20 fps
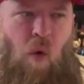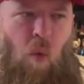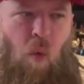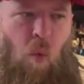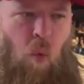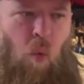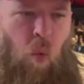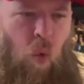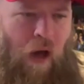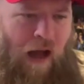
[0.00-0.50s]

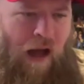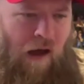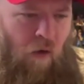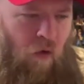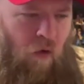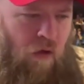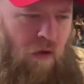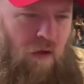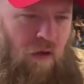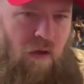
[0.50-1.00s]

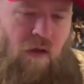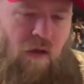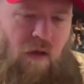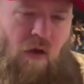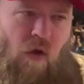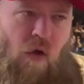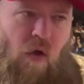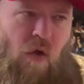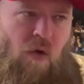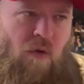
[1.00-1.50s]
Wow.
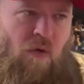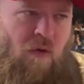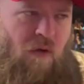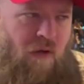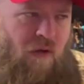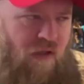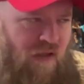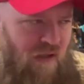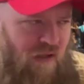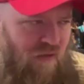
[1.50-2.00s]

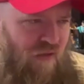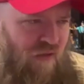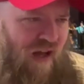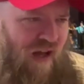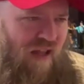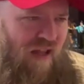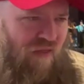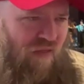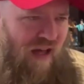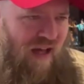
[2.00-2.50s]

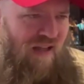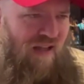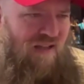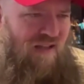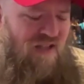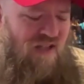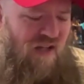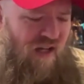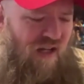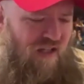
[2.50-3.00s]
That
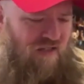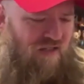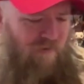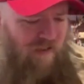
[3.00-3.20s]
that's nuts,